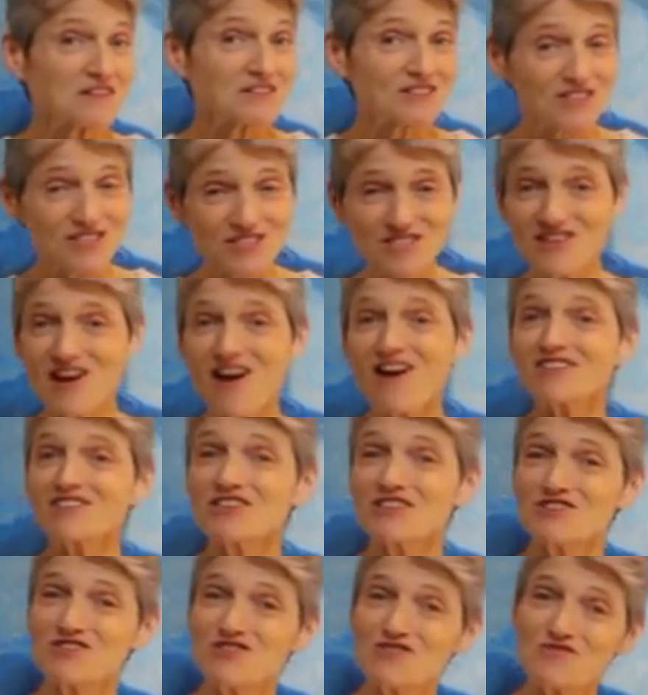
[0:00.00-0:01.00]
to
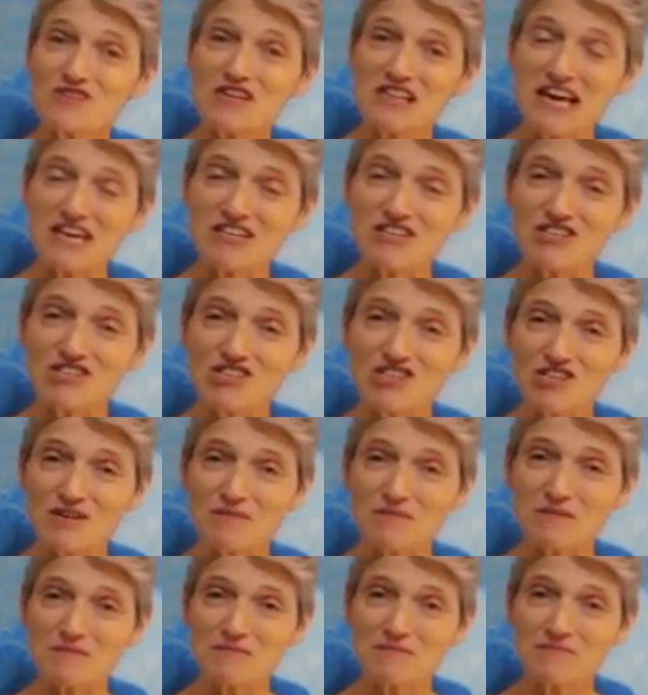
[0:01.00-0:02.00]
start a new
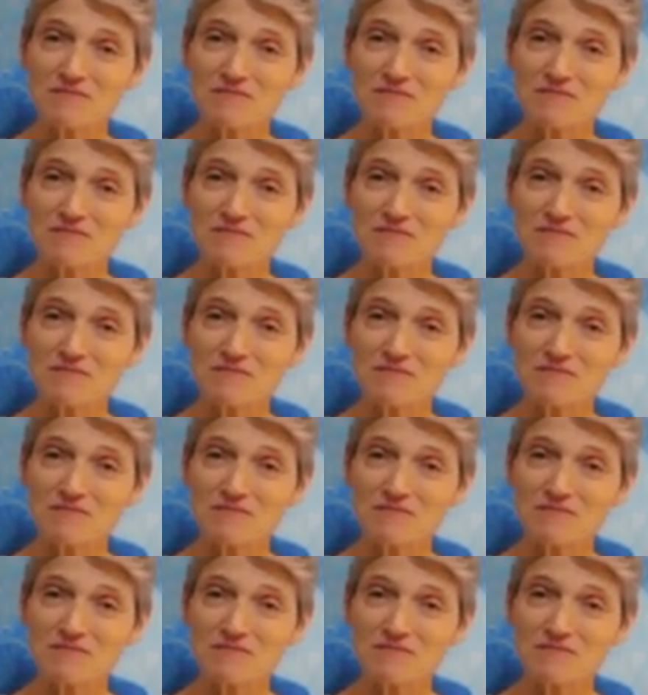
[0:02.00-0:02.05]
relationship,